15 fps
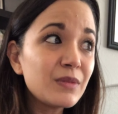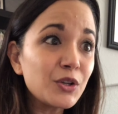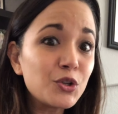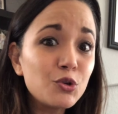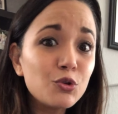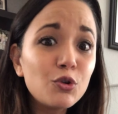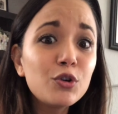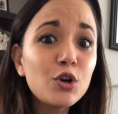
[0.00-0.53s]

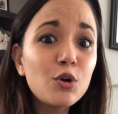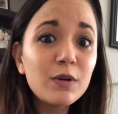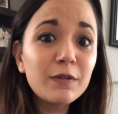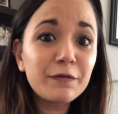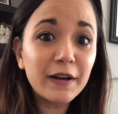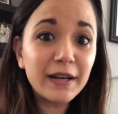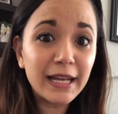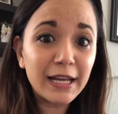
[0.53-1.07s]
You don't know what
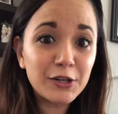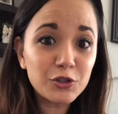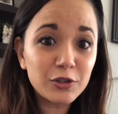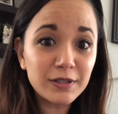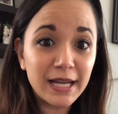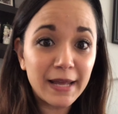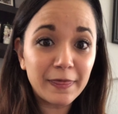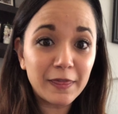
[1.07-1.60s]
financial
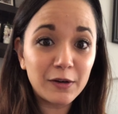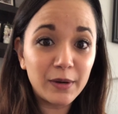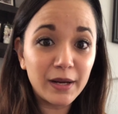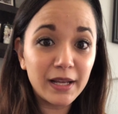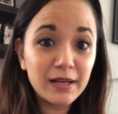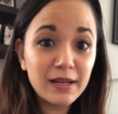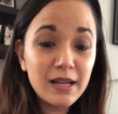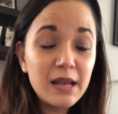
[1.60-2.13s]
debt they're
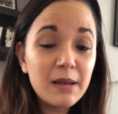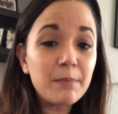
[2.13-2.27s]
in.